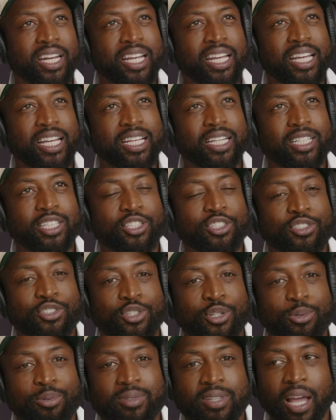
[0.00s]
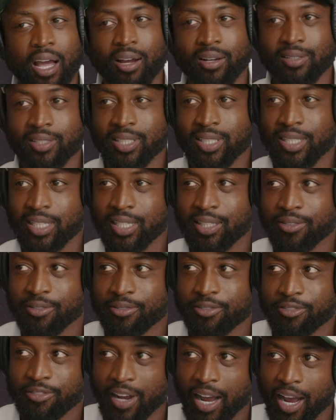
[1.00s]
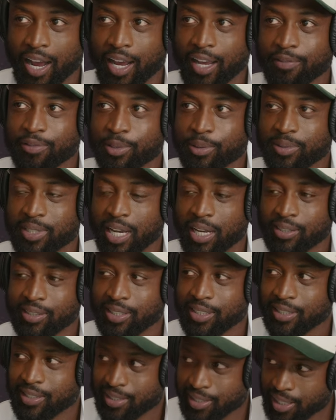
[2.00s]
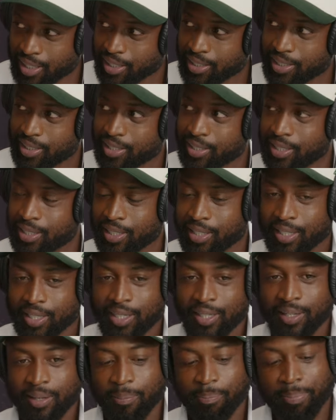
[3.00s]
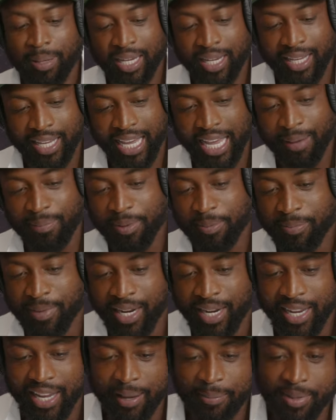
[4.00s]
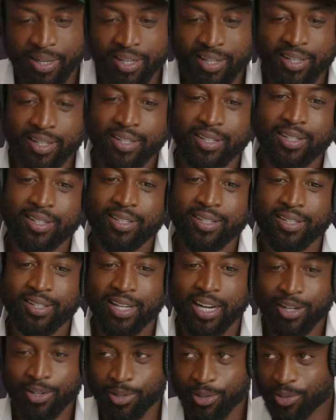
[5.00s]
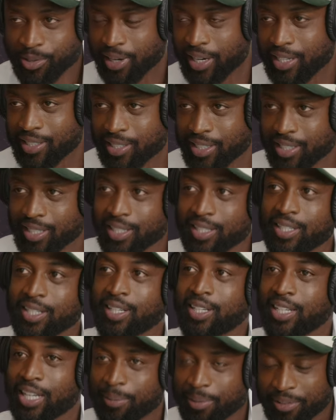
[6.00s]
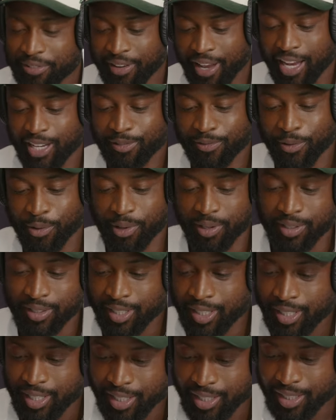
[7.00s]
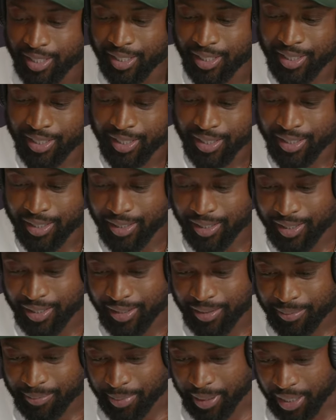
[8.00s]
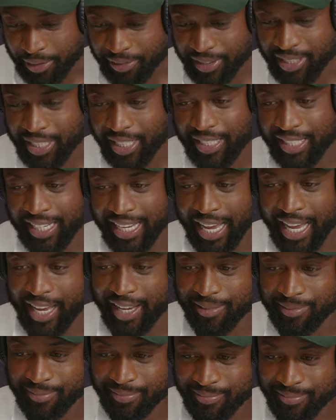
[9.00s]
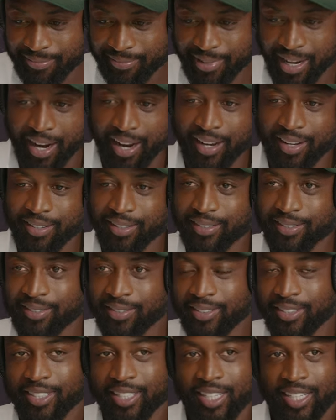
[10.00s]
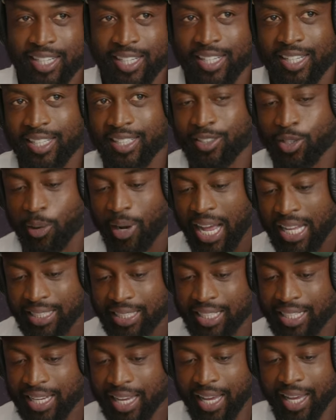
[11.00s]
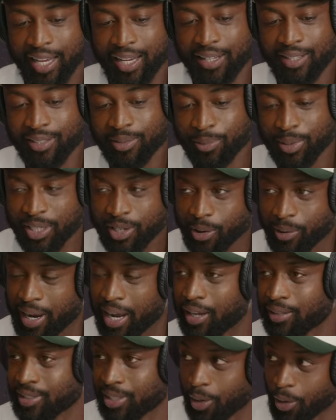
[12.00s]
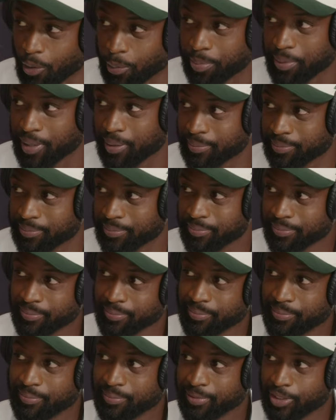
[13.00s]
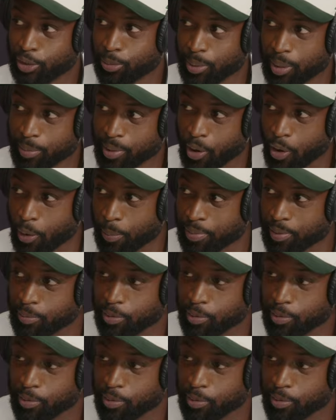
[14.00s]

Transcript: is 2005, 2006. Mm-hmm. Big game in Miami. I go crazy. Let me fast forward. Puff is at the game, right? So after the game, we go out to Opium. You remember opium?